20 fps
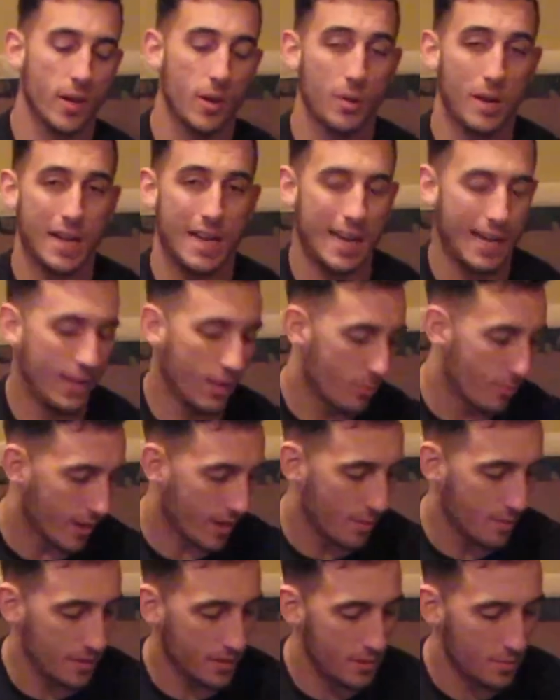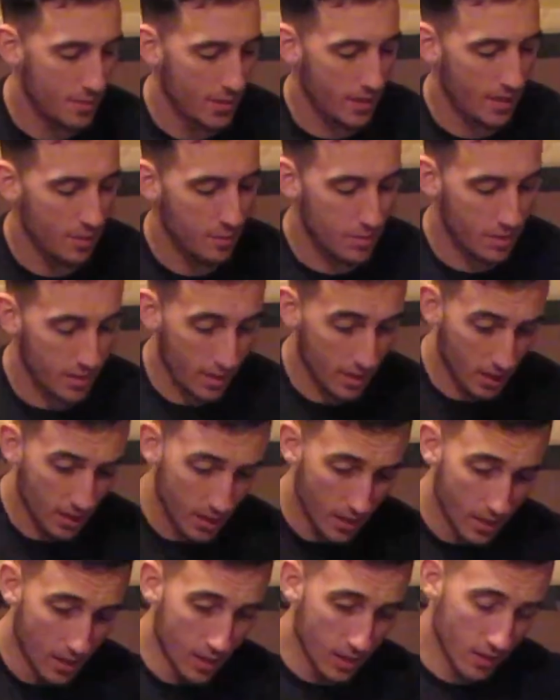I would highly recommend them to anybody.
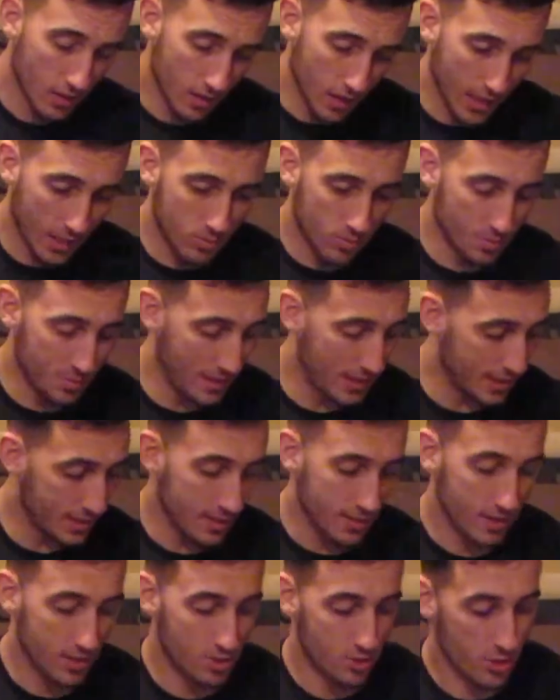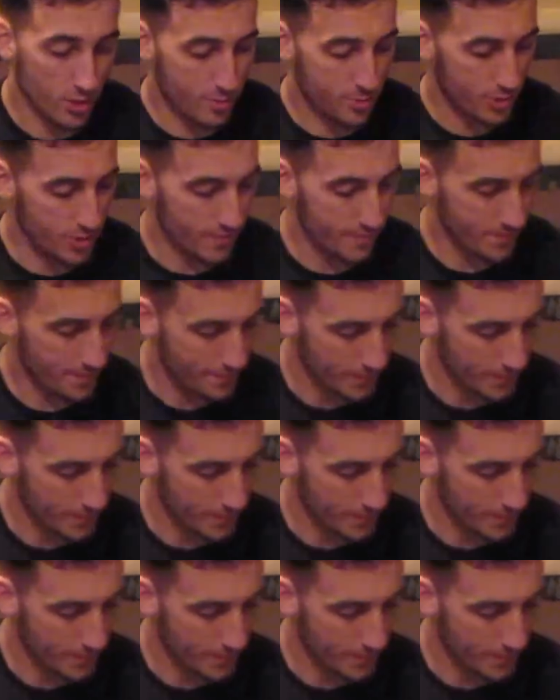Link will be in the description.